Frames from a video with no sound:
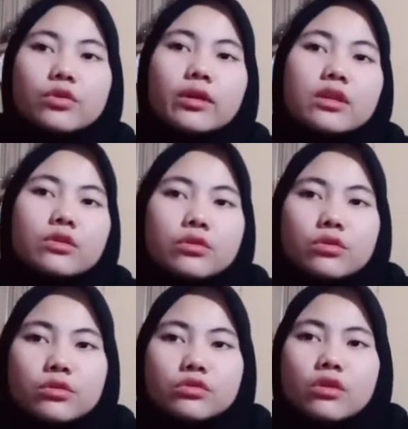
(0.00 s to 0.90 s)
you can
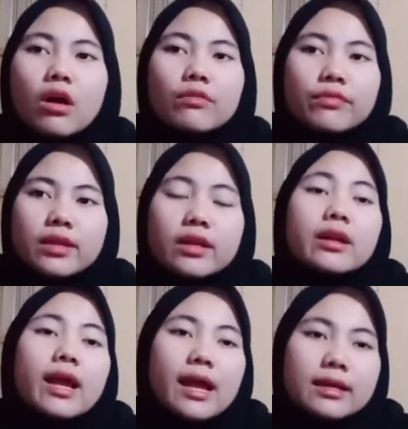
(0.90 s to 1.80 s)
use all
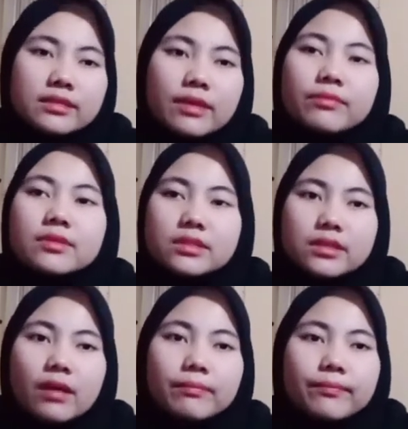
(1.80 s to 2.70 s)
finger except the
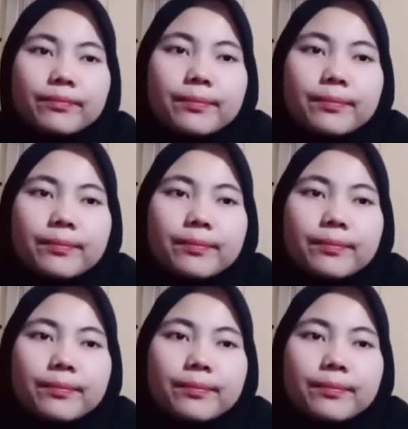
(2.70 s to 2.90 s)
thumb.